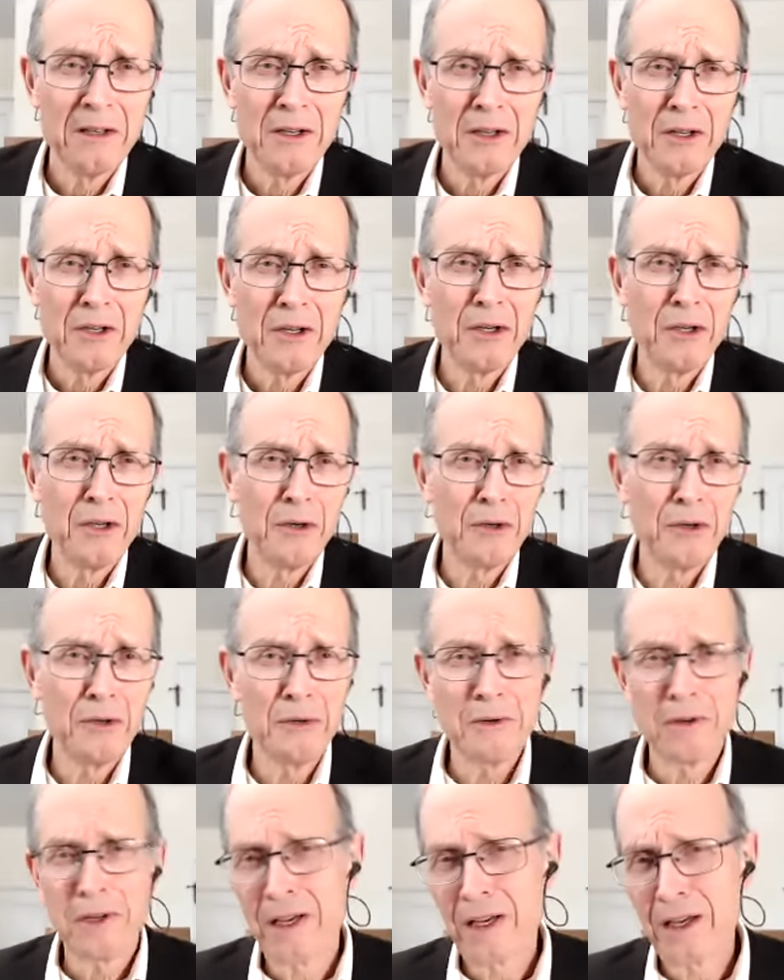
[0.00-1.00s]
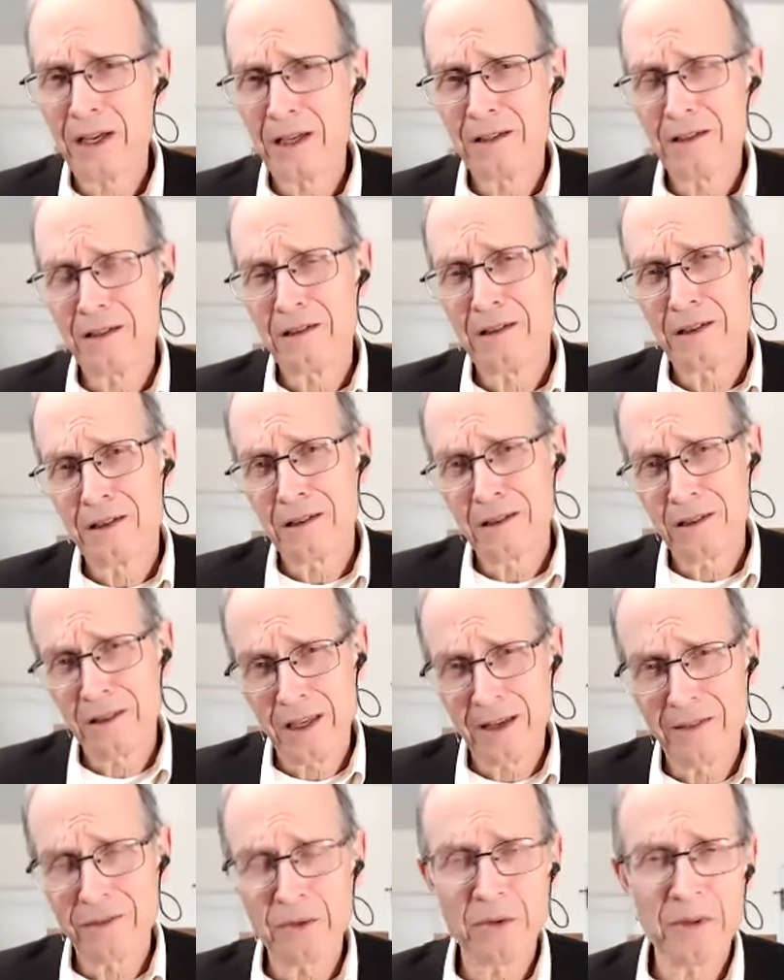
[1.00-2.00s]
who had uh,
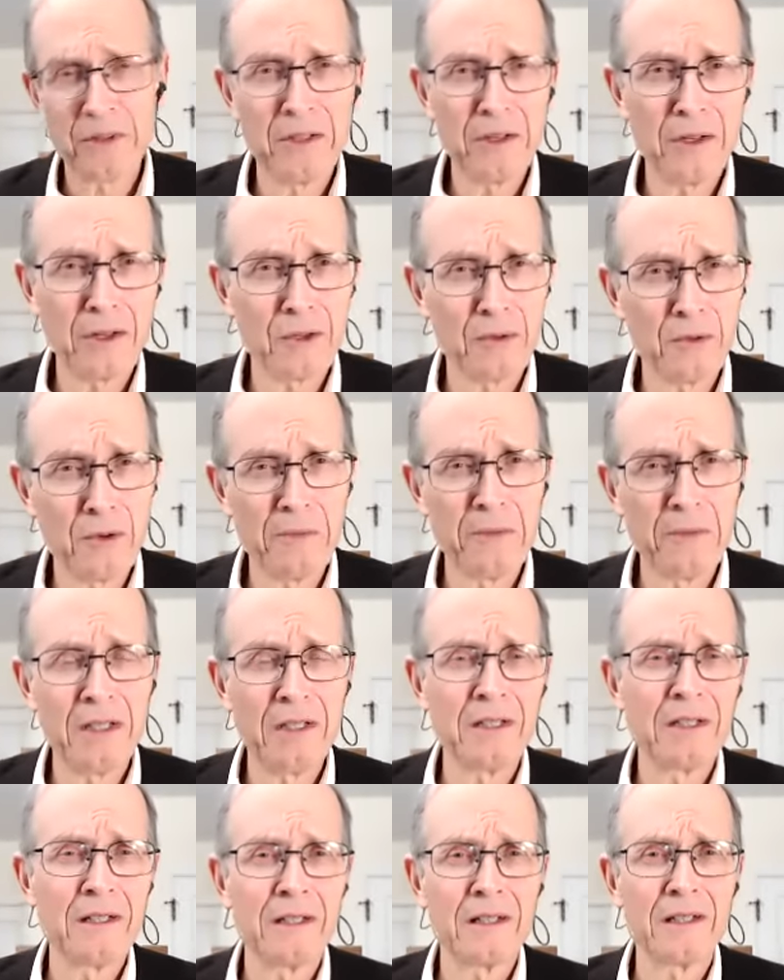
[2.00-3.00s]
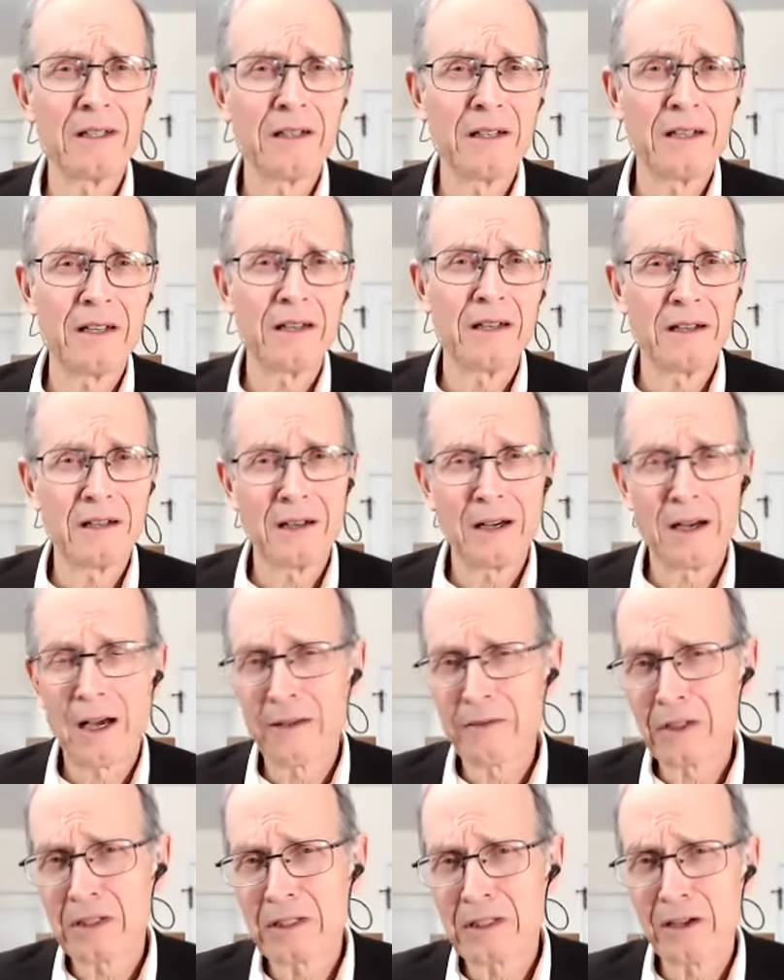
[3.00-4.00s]
left with another woman, uh,
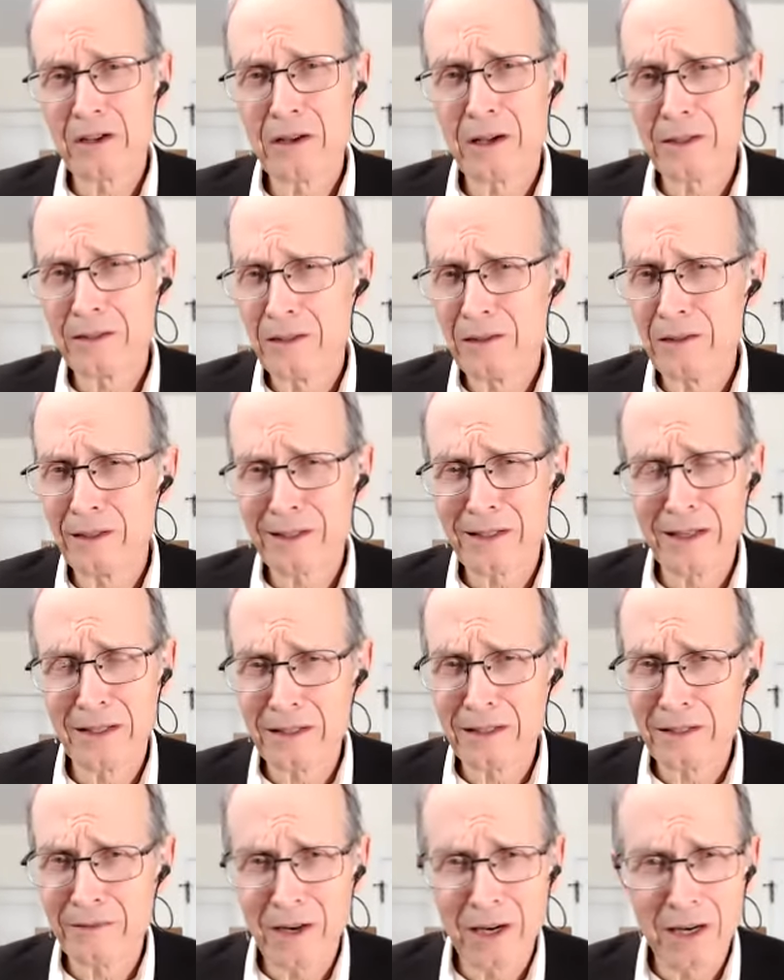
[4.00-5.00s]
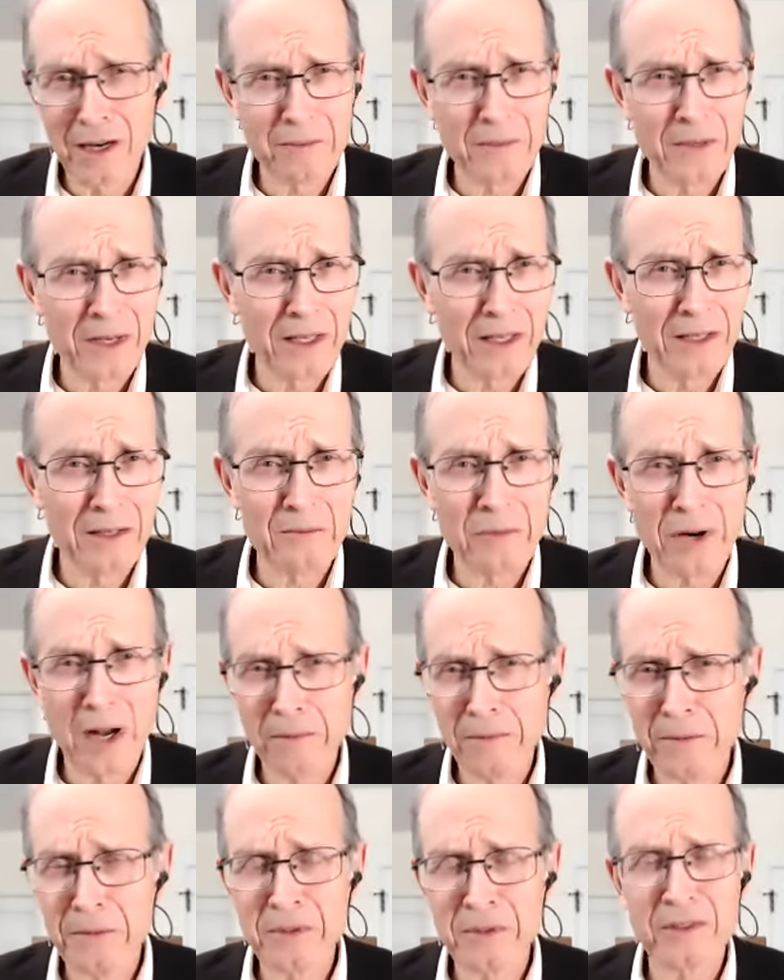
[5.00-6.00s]
obviously causing all kinds of heartbreak and
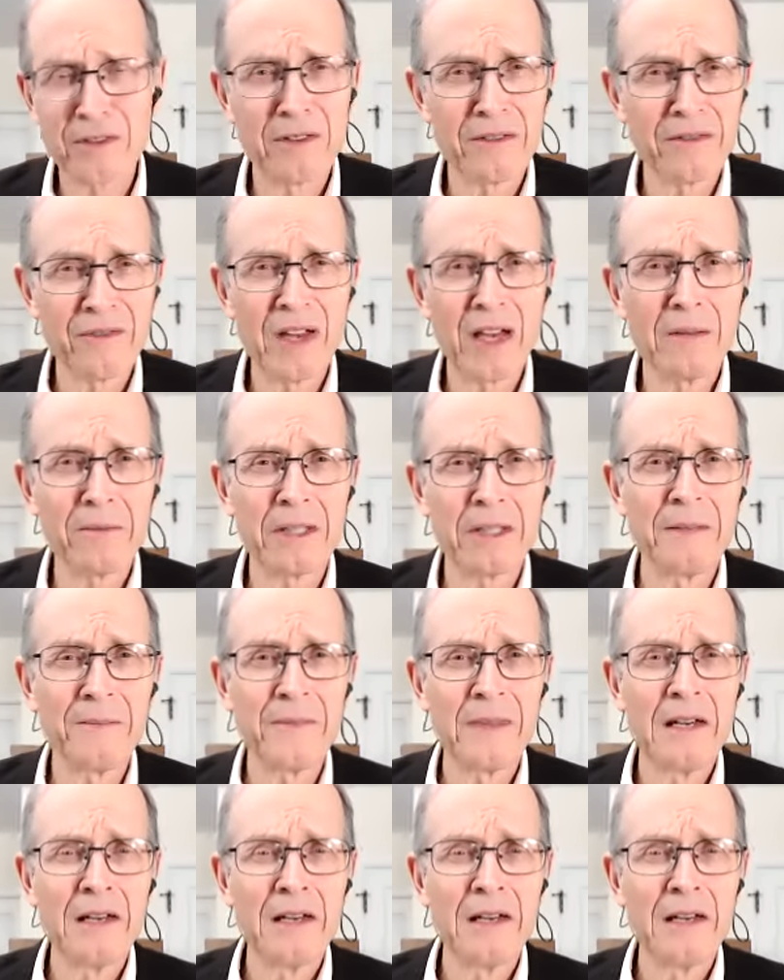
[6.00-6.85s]
problems for the family.